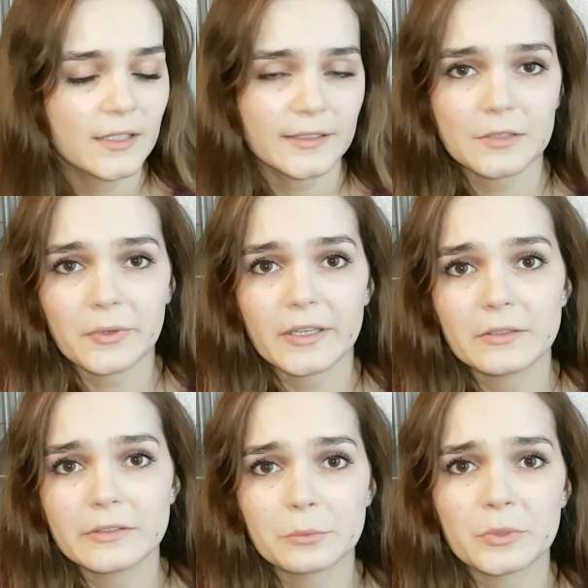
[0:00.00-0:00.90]
That's why I
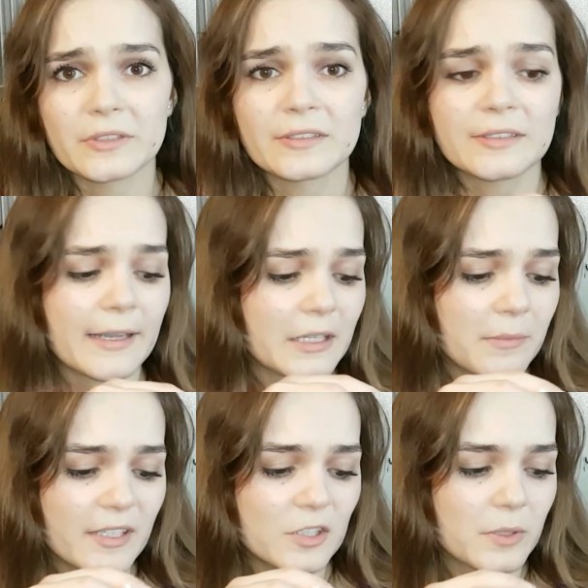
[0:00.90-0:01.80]
use it with the snacky
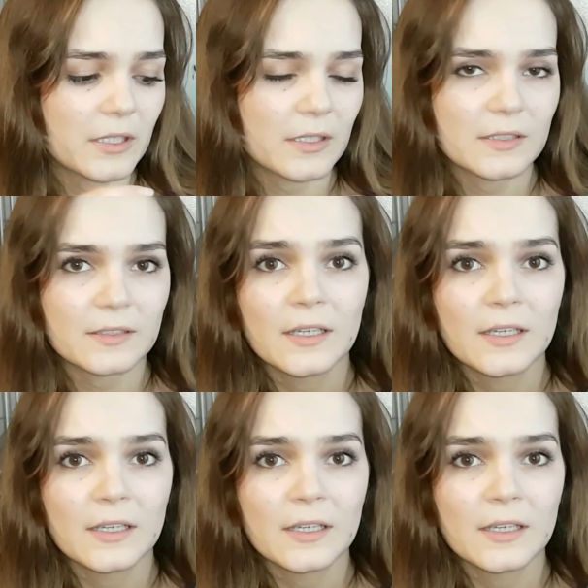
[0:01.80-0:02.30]
mice, because